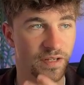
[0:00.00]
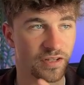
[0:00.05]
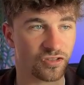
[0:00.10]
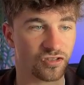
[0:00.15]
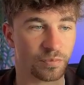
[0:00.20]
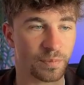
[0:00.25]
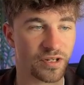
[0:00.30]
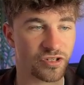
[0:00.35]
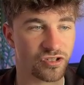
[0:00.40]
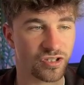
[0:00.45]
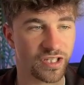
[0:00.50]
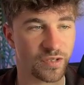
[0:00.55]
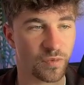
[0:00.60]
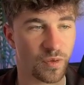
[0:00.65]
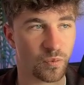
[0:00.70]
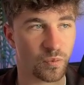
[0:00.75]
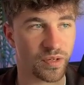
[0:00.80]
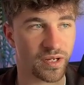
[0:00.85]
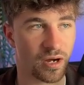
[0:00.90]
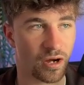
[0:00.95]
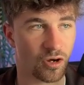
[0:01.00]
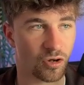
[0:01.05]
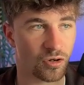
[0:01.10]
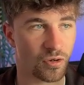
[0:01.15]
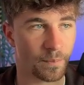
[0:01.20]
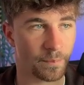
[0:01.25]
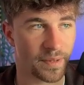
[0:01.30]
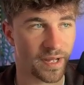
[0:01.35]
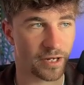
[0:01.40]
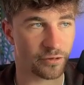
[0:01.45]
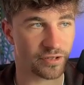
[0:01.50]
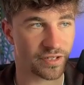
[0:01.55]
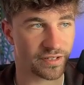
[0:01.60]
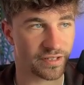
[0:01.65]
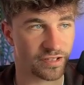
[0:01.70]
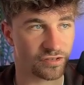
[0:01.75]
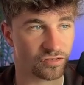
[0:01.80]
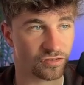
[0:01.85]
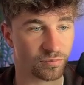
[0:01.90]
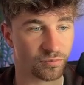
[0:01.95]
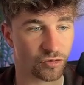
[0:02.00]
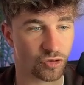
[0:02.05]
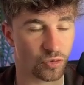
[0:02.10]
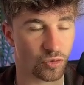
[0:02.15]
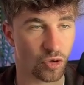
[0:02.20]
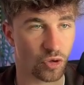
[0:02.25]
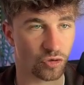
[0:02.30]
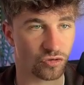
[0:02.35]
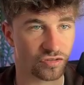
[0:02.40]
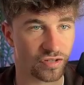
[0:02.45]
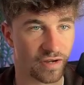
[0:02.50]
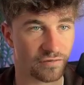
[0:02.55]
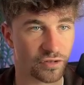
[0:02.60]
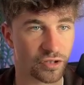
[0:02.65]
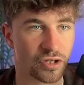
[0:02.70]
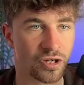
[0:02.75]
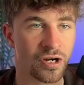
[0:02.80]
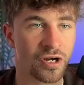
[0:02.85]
especially when we are comparing this to Host Havoc,